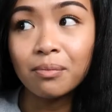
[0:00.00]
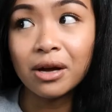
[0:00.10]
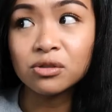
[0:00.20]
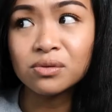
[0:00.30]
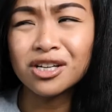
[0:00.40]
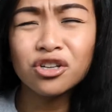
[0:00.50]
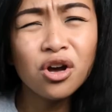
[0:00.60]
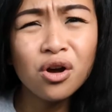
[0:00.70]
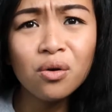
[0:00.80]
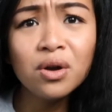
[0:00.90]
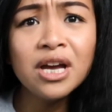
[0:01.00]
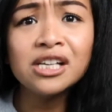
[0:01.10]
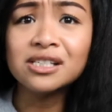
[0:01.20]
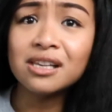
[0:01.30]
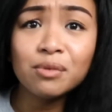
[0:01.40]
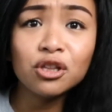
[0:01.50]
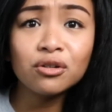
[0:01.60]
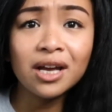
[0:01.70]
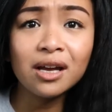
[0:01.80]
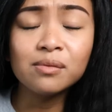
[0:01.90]
the bouncer was like, no, just give me
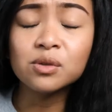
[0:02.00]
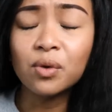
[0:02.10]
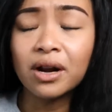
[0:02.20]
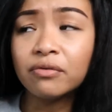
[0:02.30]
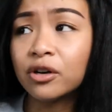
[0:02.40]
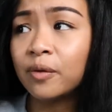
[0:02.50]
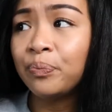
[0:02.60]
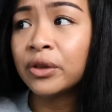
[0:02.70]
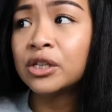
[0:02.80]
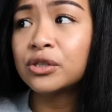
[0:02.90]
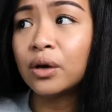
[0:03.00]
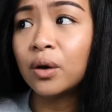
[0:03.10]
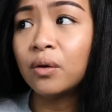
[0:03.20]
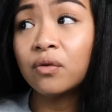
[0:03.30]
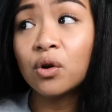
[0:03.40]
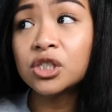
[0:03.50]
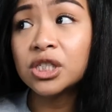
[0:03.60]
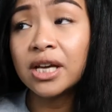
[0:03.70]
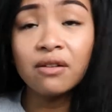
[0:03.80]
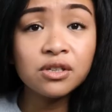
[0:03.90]
their names, whatever. So of course
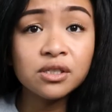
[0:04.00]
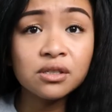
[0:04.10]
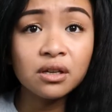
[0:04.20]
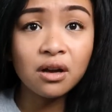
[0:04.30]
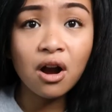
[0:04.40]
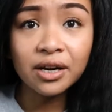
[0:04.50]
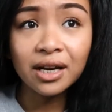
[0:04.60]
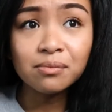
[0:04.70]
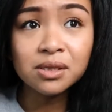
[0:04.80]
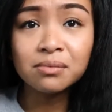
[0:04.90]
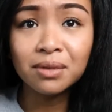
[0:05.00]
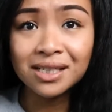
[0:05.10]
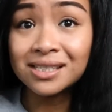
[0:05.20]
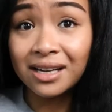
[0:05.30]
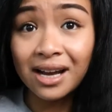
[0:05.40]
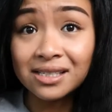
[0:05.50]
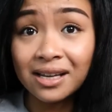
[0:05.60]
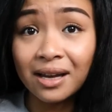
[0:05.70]
she gave us our names, Melissa and I's